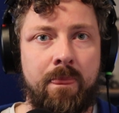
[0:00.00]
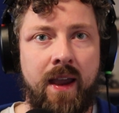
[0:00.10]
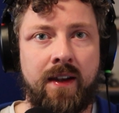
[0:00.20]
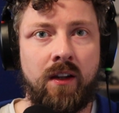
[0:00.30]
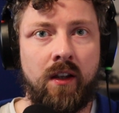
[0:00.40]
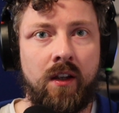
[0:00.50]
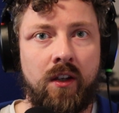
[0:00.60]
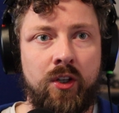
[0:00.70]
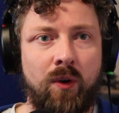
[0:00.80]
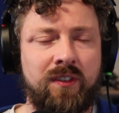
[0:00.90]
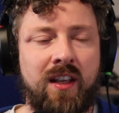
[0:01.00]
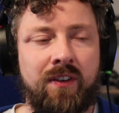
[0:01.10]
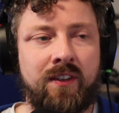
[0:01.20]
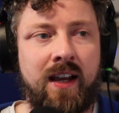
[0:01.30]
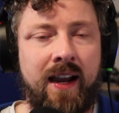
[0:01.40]
then you obviously
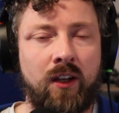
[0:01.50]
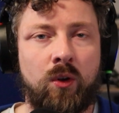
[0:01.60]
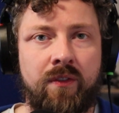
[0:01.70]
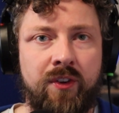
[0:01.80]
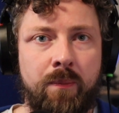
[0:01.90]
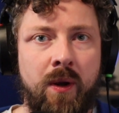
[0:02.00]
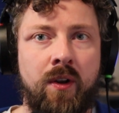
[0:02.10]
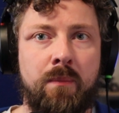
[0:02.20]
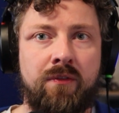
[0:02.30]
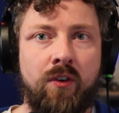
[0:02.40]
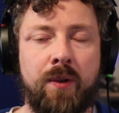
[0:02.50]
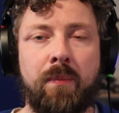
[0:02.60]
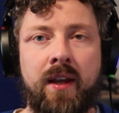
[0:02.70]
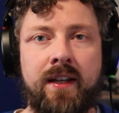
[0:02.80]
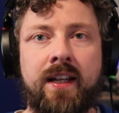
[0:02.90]
have a dialogue with your opponent before you
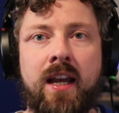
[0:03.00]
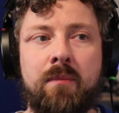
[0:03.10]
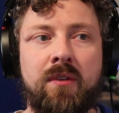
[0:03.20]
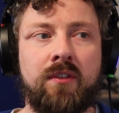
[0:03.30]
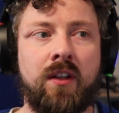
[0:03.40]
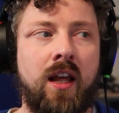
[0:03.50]
play any game as to,